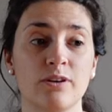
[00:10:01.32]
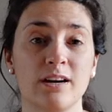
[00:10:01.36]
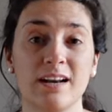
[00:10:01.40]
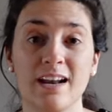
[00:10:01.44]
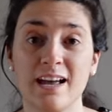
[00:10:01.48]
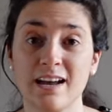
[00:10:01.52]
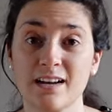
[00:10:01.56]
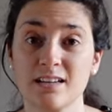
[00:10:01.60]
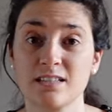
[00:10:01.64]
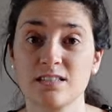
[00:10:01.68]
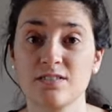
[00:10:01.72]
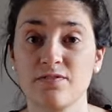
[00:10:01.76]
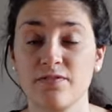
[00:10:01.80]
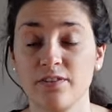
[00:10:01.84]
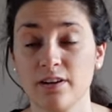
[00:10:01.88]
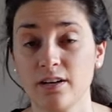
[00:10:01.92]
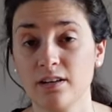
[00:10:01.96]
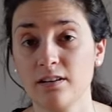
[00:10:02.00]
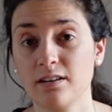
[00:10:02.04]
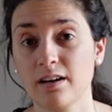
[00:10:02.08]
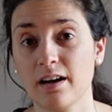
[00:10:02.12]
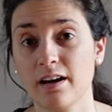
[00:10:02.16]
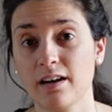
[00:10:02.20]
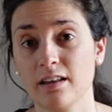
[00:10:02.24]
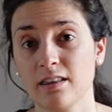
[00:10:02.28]
relaxed
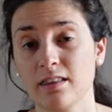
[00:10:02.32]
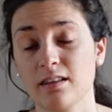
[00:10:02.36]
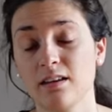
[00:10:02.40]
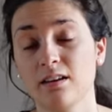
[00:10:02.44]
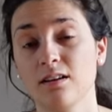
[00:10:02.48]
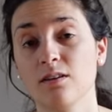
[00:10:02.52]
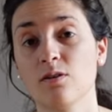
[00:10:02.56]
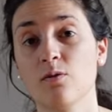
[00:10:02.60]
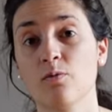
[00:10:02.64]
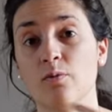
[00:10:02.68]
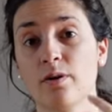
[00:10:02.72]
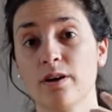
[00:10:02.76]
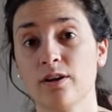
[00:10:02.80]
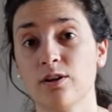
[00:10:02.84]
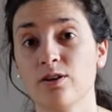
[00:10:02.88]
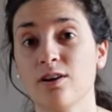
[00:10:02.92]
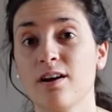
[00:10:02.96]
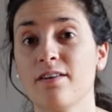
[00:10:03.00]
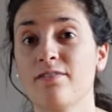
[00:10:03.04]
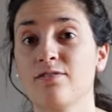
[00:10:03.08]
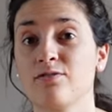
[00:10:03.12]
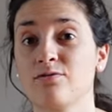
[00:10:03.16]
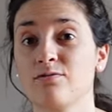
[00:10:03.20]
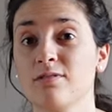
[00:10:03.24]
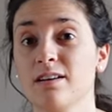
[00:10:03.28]
feet. I think when you
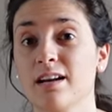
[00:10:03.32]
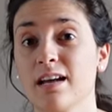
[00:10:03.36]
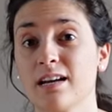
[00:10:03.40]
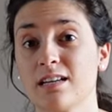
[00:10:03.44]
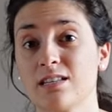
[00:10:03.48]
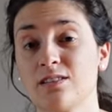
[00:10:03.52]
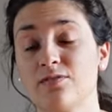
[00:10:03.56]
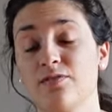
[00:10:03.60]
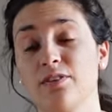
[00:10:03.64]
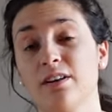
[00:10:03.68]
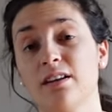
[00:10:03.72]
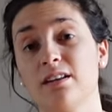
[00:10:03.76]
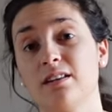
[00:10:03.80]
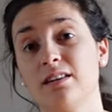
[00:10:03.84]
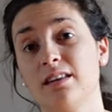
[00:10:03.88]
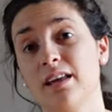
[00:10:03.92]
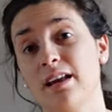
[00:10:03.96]
have a relaxed feet,